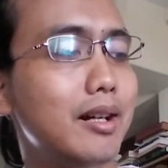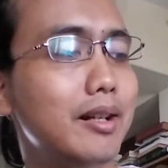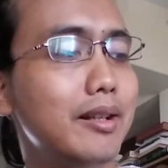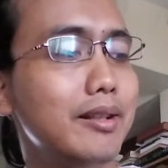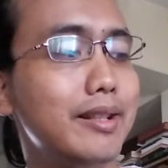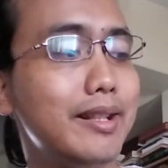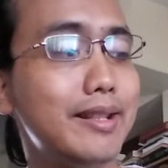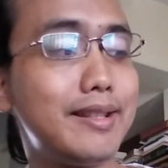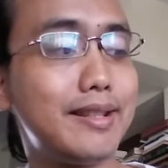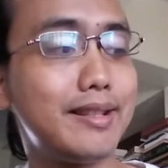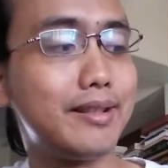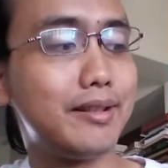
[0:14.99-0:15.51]

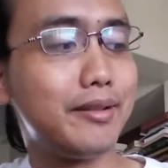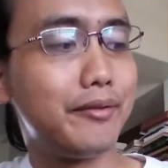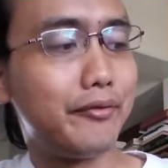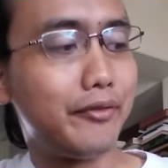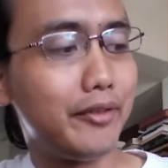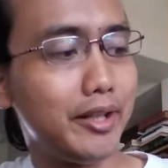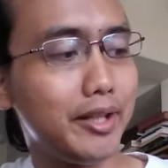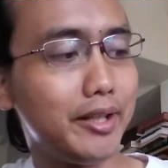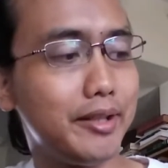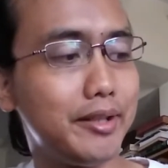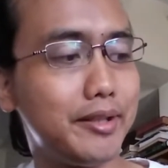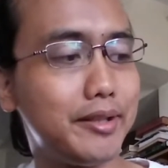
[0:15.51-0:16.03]
This is the
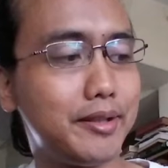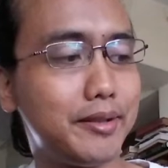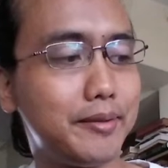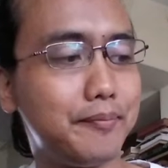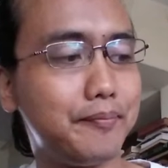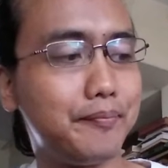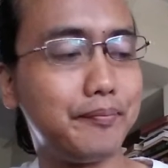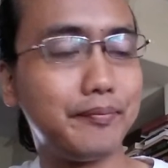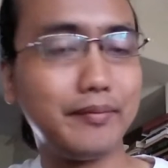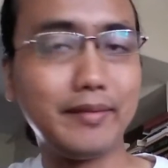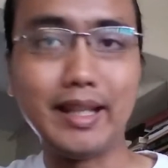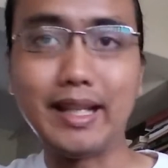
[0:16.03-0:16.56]
phrase.
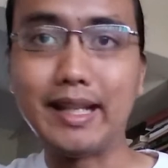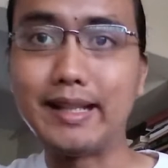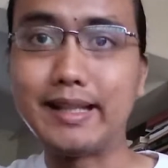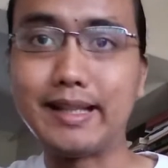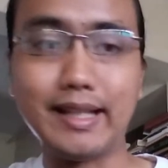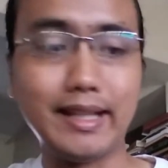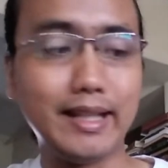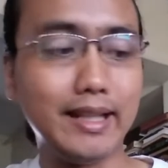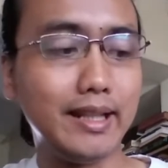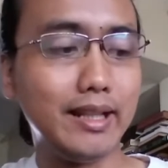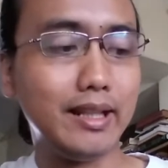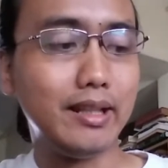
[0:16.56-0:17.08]
It's
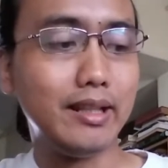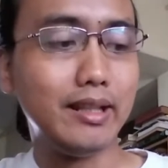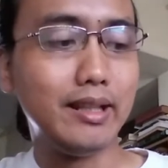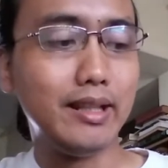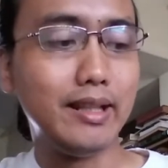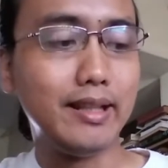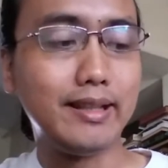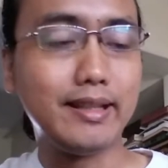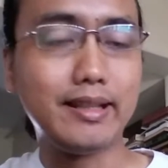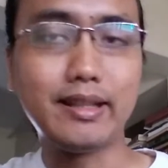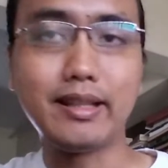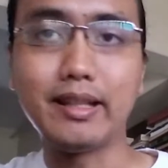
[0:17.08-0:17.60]
an
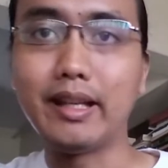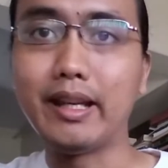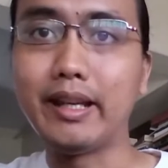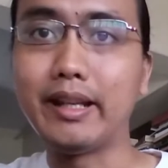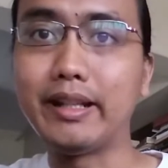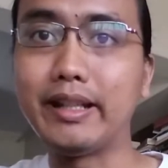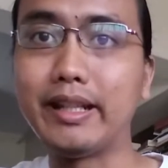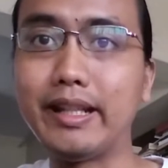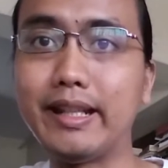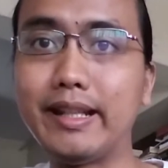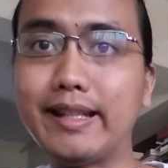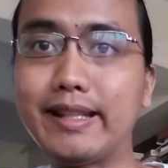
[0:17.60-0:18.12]

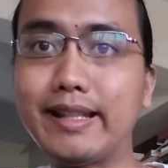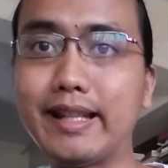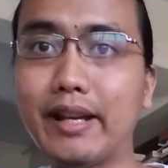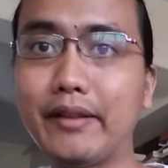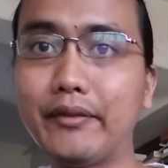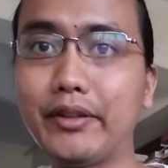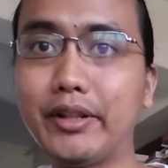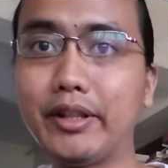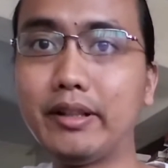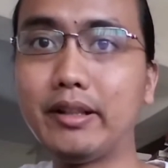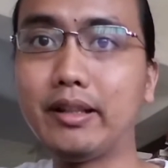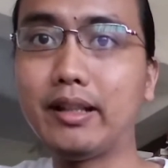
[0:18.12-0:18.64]

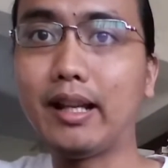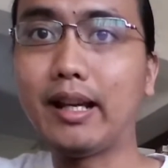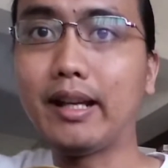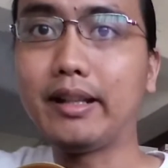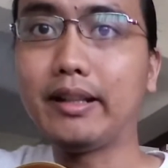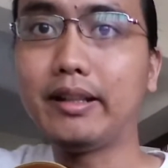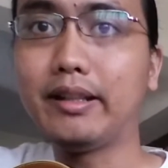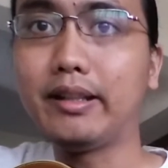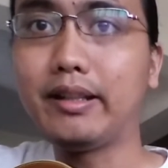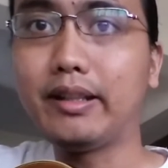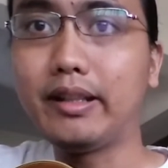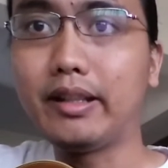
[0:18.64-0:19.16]
E7
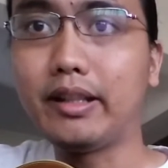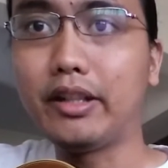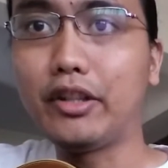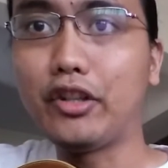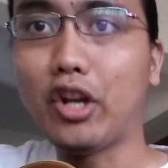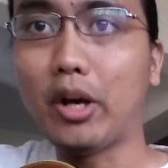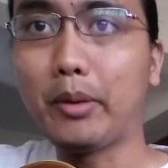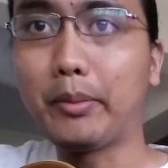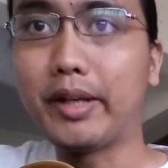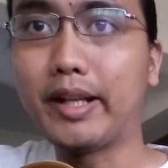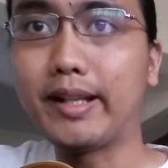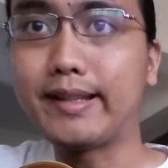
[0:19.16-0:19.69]
line, E
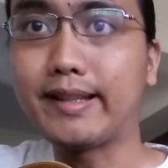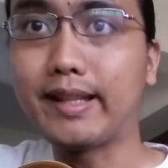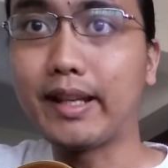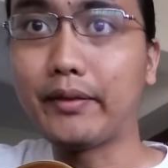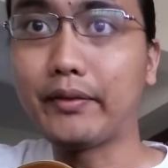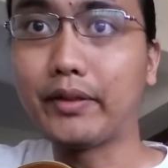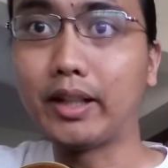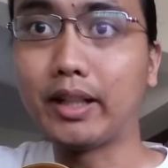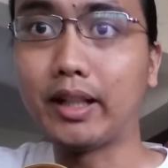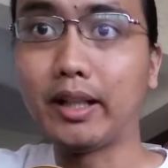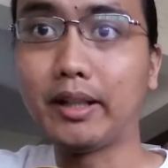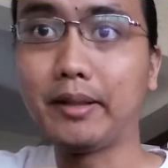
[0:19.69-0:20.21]
dominant
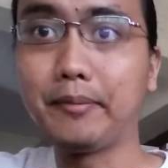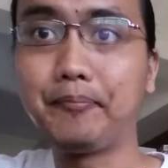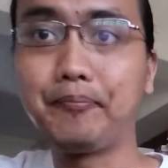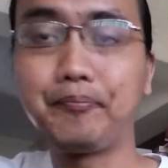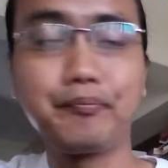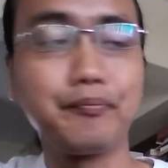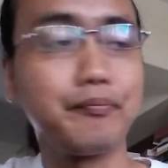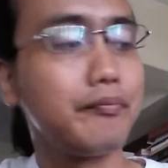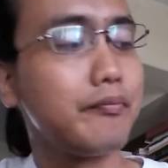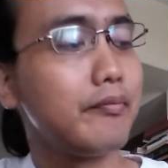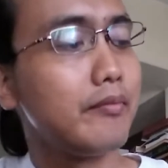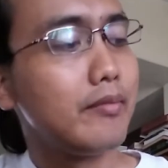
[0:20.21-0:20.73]
7 line,
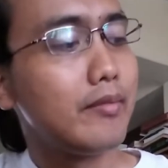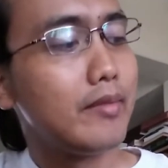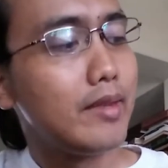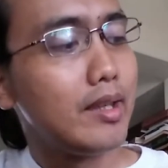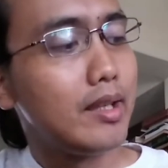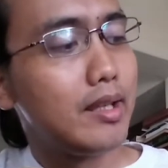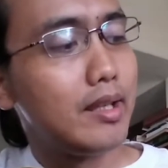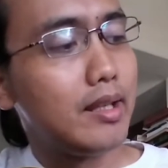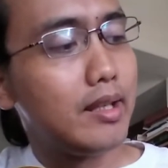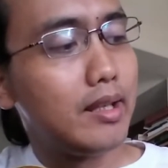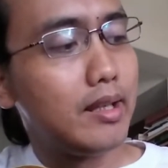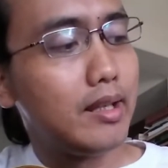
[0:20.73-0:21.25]

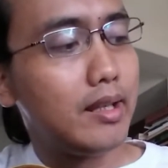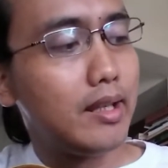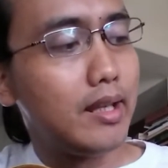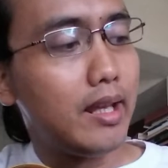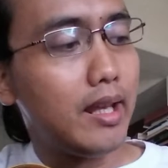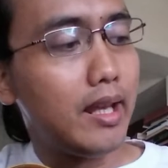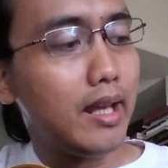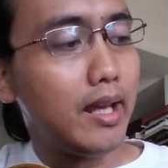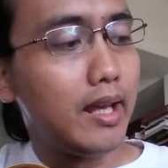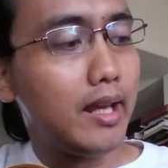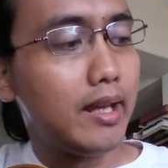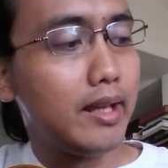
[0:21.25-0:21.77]

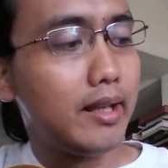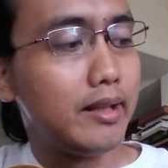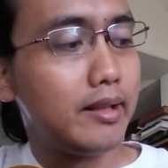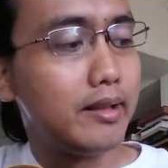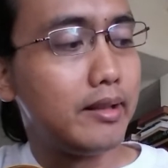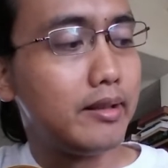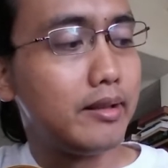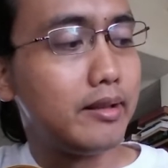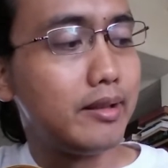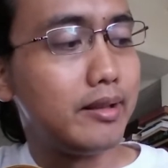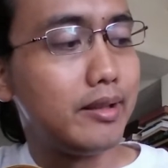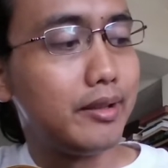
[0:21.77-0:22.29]

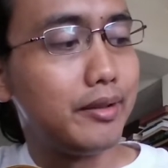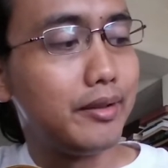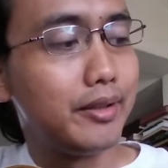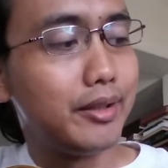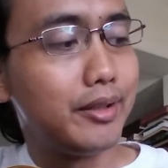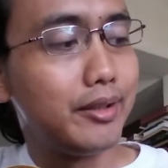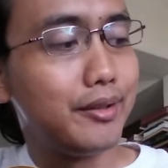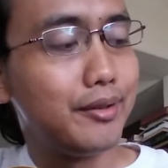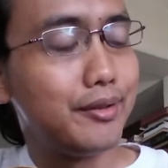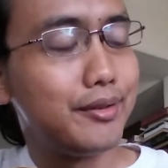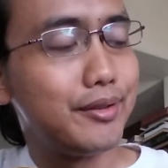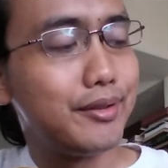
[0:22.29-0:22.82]
and here it
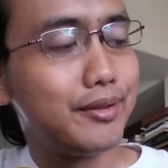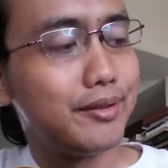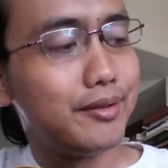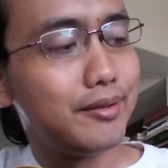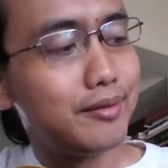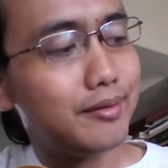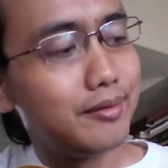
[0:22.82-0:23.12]
goes.